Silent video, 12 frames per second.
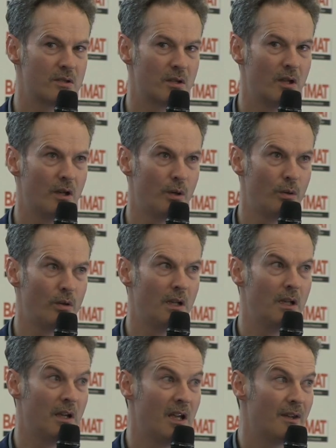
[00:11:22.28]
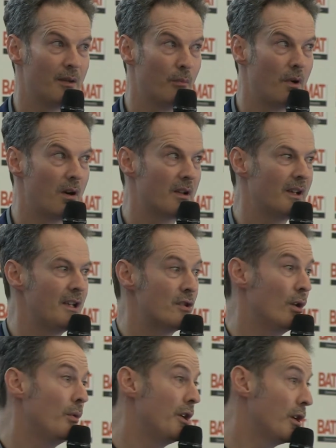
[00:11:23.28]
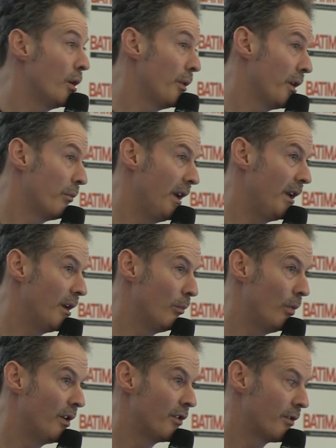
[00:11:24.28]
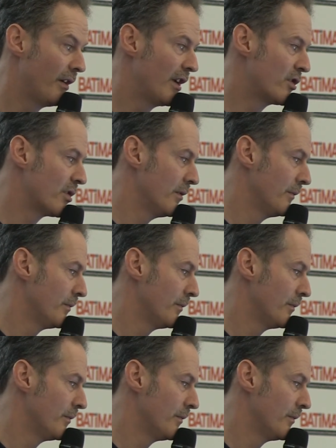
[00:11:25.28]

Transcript: though the market is only going really in one direction.